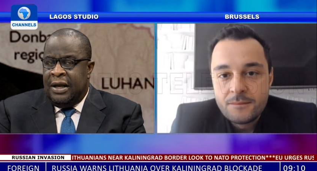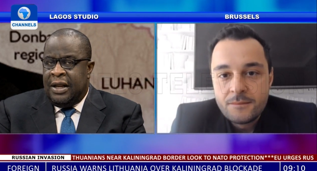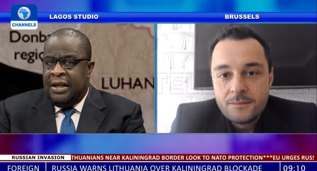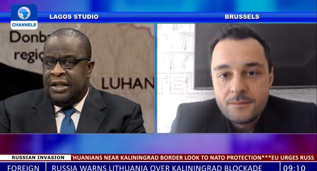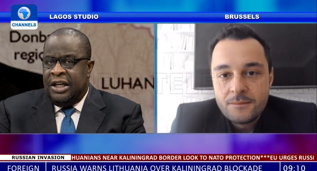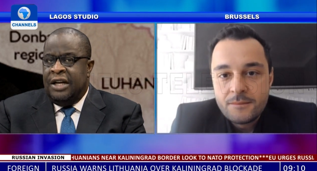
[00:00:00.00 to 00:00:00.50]
Speaker 1: the
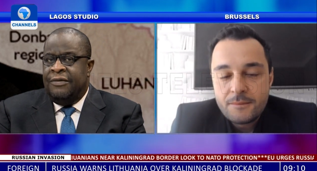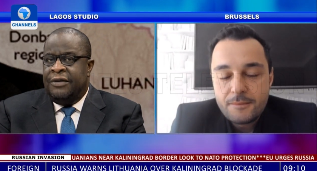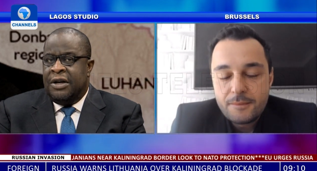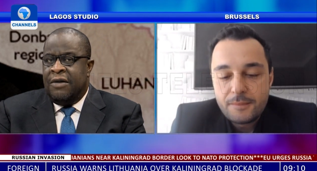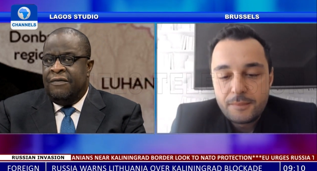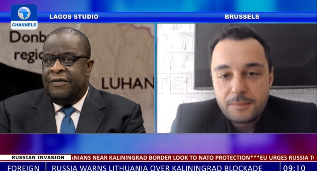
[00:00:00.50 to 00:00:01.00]

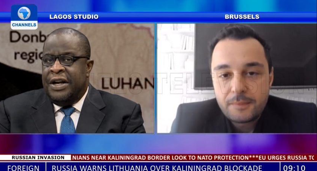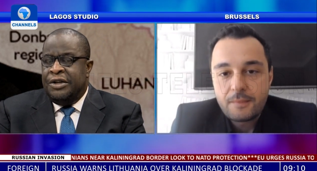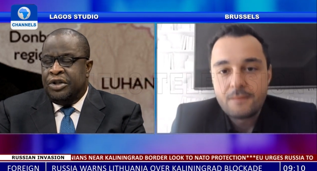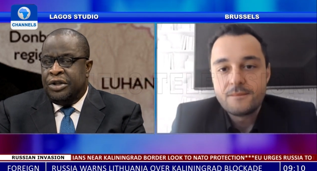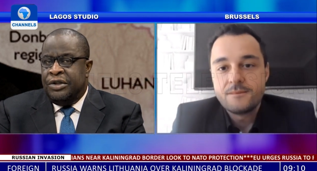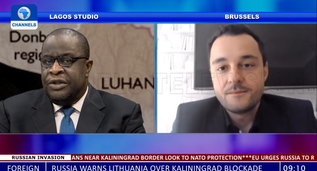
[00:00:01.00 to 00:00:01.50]
Geneva
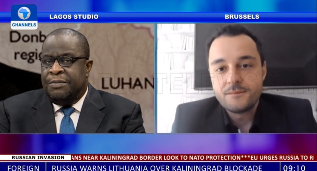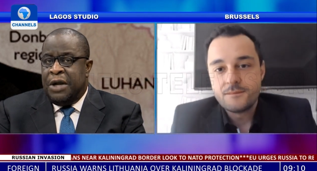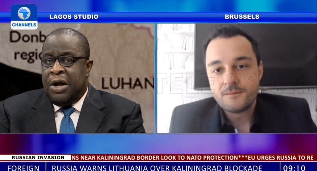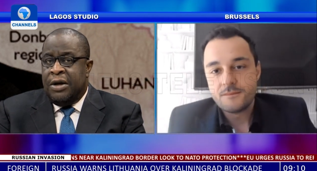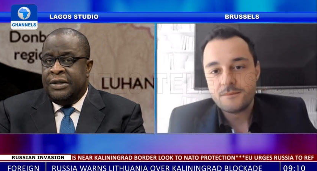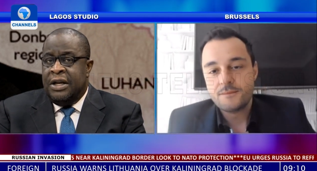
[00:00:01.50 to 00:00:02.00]
Conventions
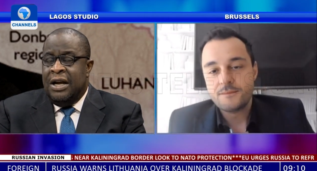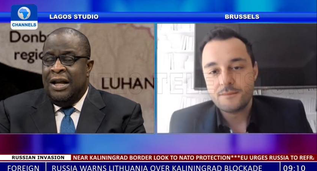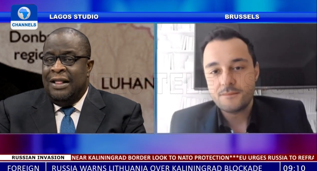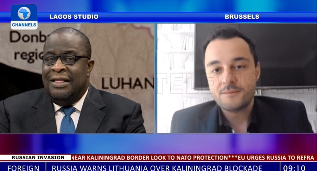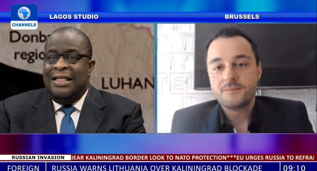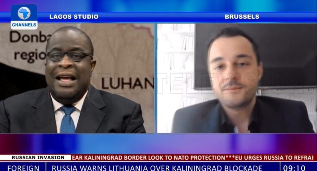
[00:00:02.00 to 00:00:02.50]
because
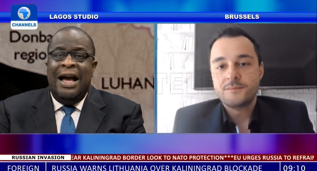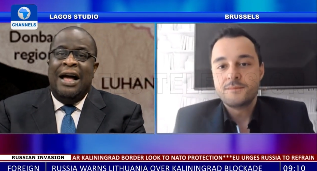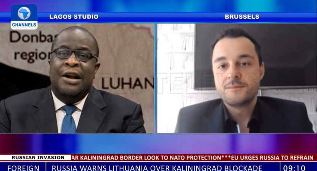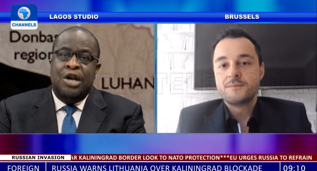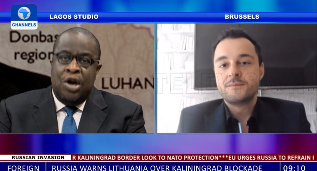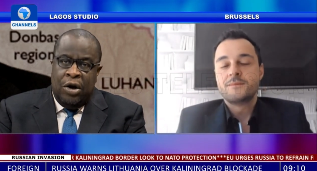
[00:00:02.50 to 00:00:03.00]
they
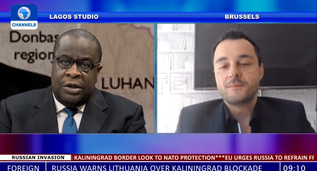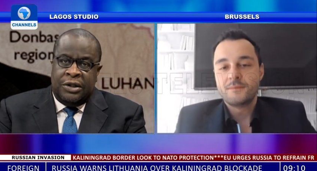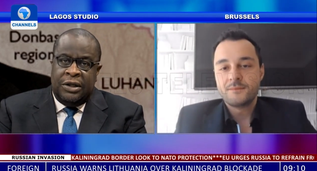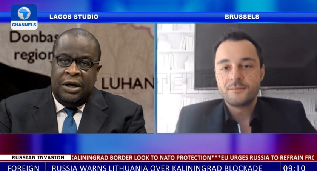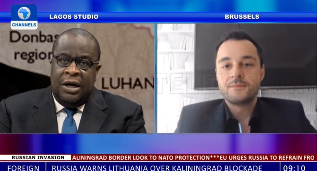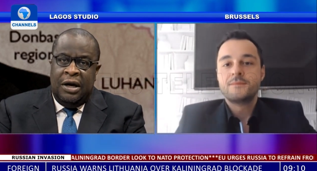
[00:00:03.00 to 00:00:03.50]
are
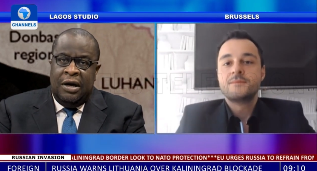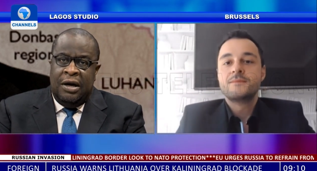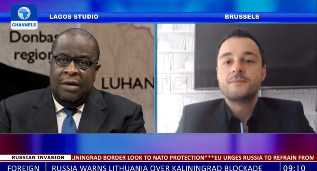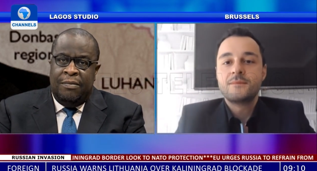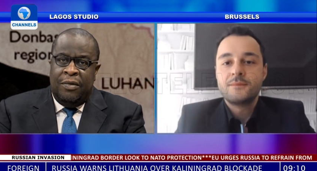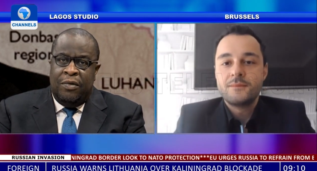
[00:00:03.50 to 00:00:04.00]
not uh,
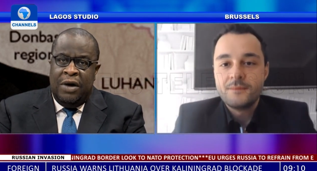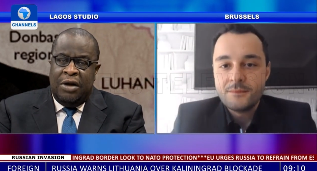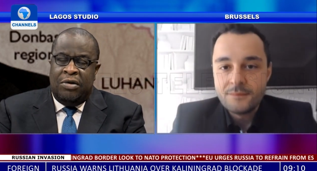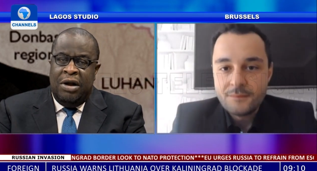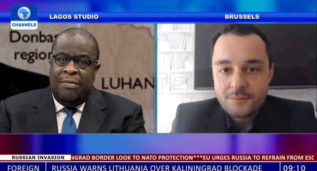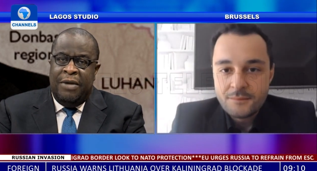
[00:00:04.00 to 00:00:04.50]
um,
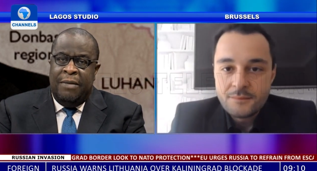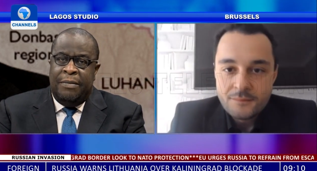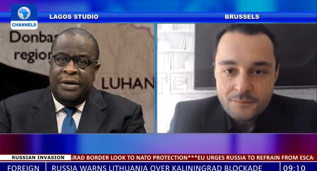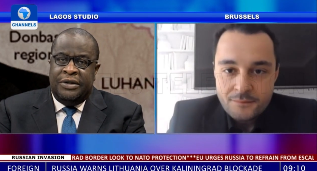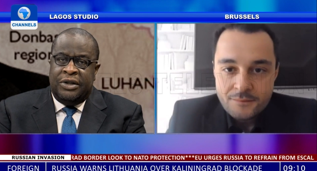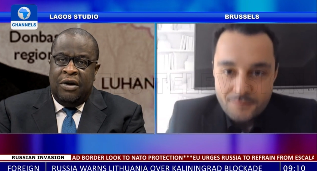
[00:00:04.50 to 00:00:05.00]
regular
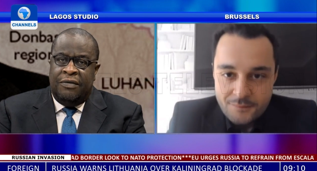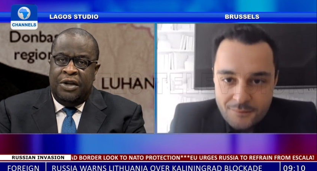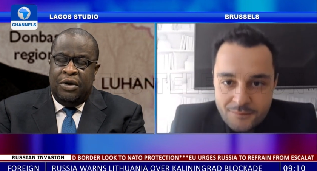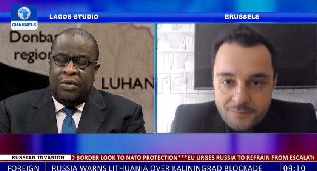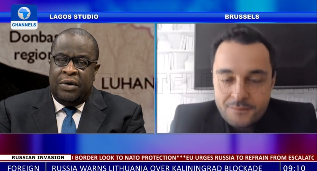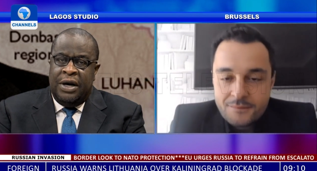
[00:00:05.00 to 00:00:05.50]
members of
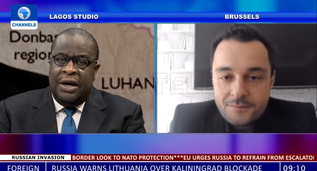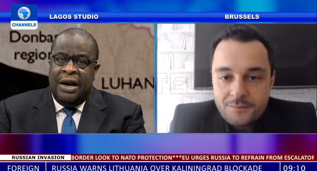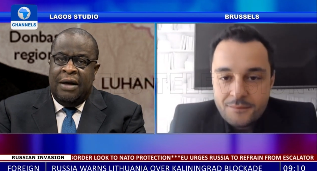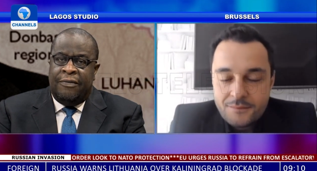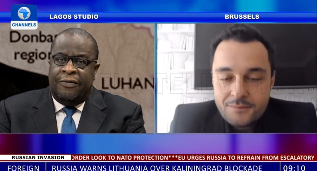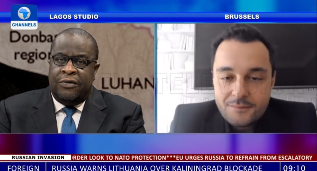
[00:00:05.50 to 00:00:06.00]
the Ukrainian
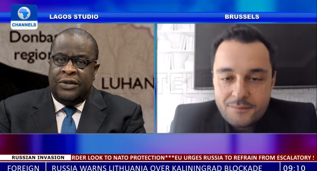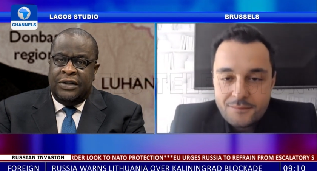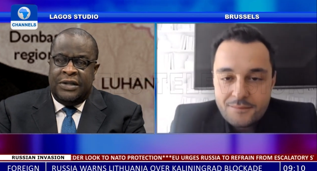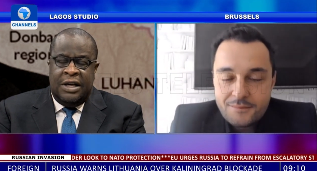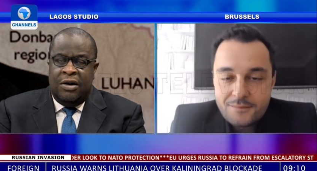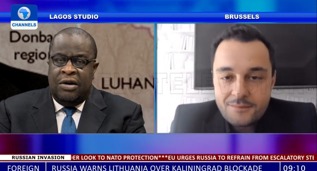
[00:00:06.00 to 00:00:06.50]
armed
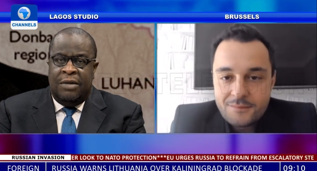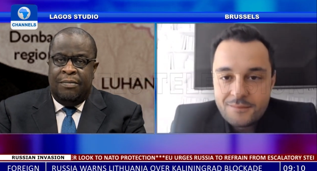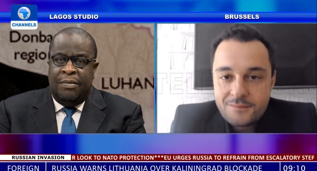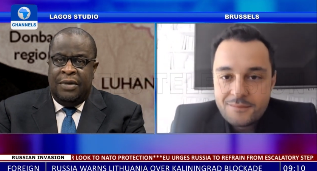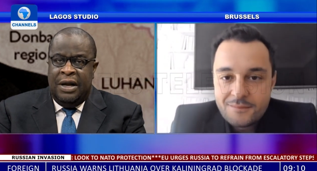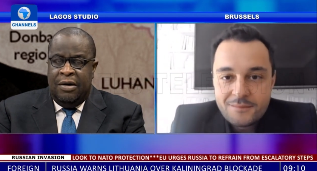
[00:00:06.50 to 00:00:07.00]
forces. They're not.
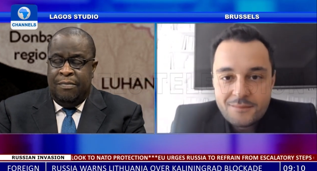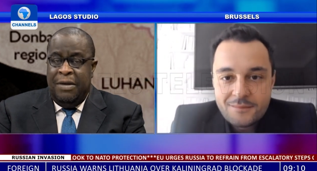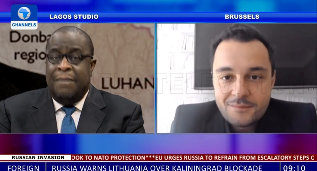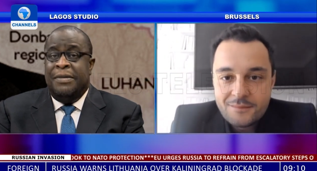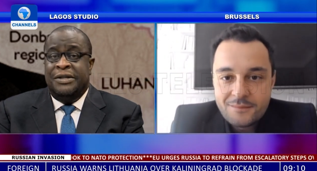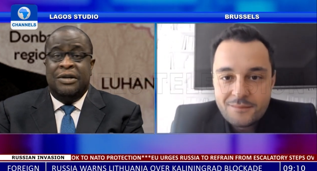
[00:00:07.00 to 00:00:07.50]
They're not
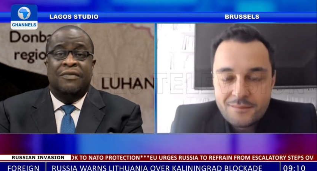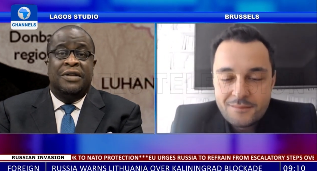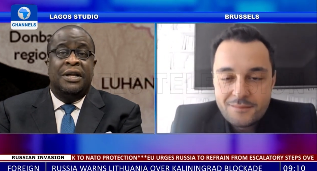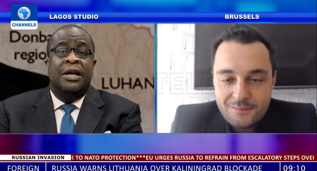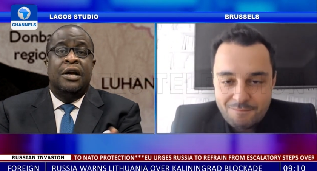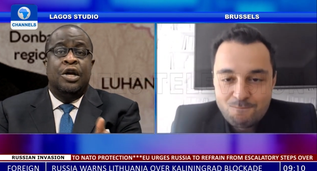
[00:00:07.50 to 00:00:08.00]
members of
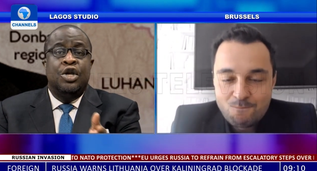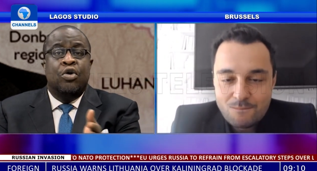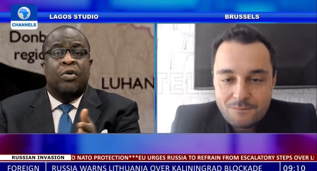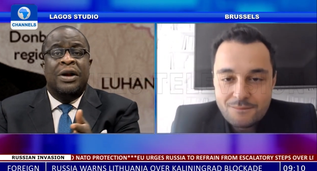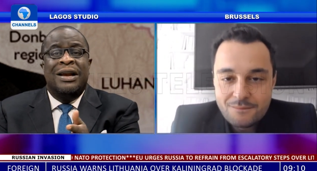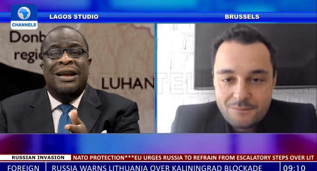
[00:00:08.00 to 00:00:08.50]
the
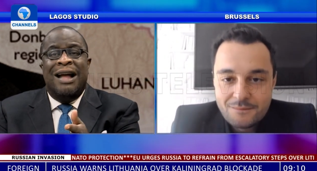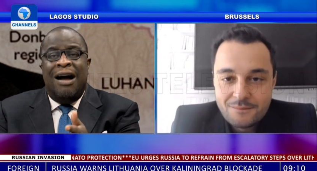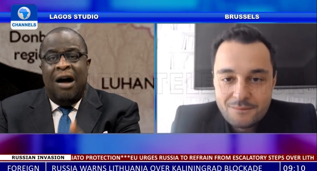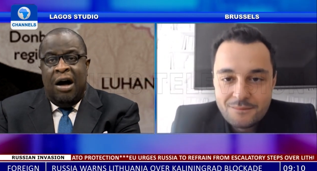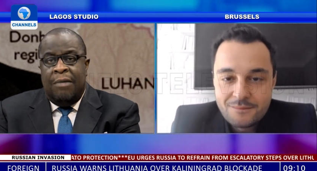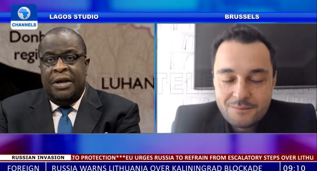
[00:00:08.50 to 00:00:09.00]
Ukrainian
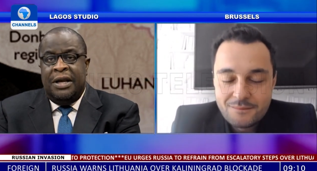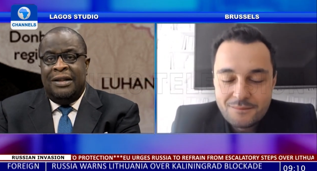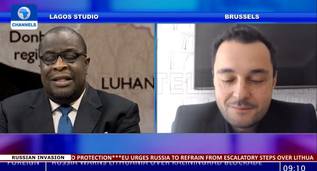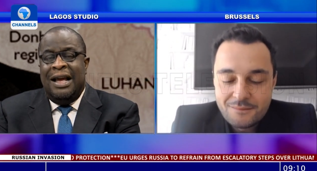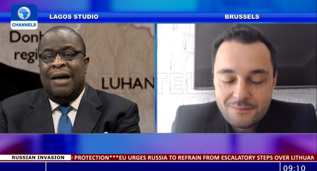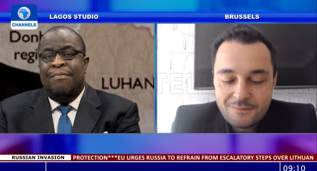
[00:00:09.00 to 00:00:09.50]
army.
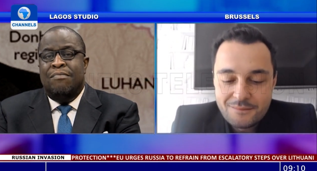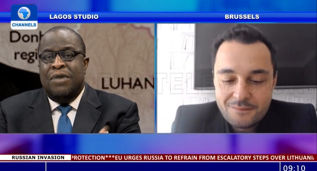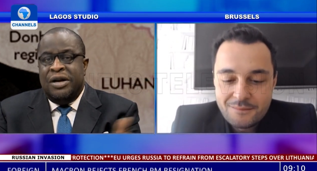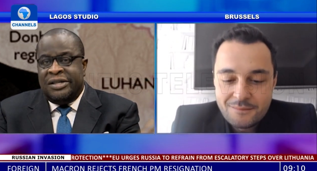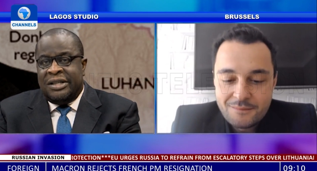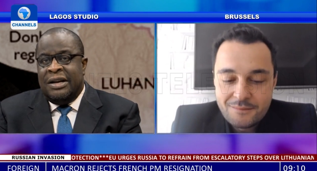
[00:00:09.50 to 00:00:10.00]
They are
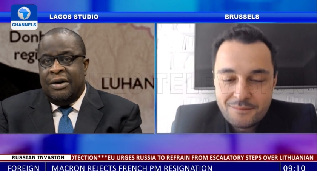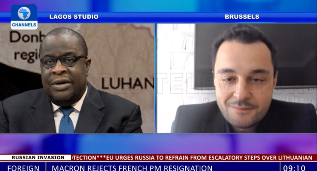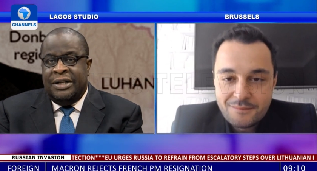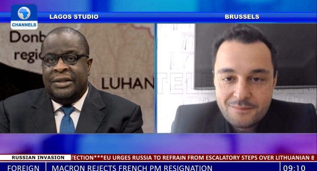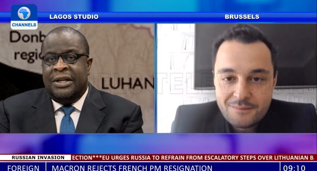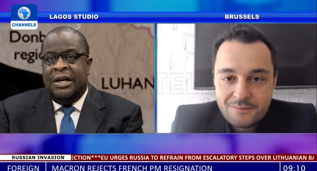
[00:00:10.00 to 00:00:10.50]

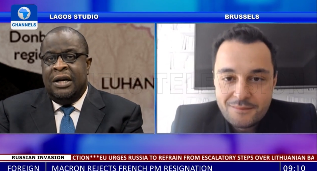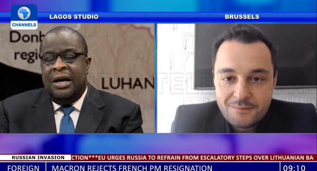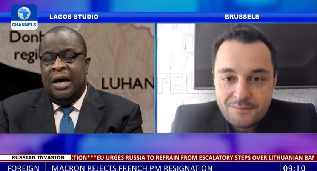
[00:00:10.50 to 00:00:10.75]
mercenaries